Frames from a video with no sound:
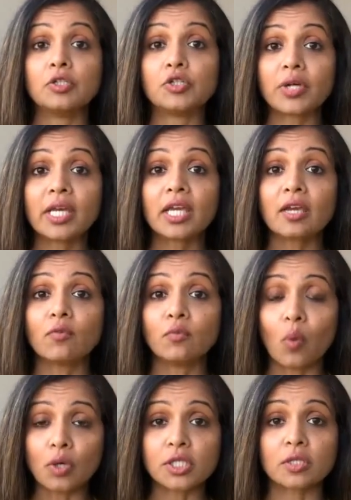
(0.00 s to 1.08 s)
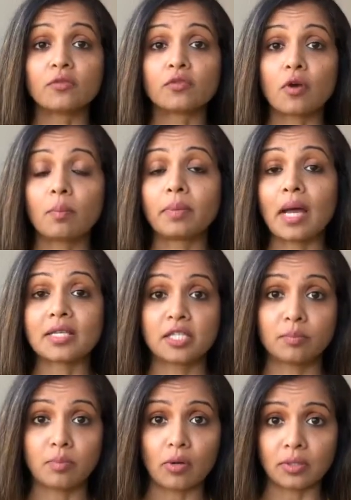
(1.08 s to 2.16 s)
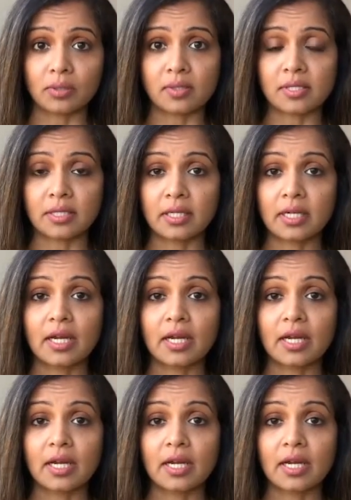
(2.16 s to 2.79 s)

drinking water from plastic bottles.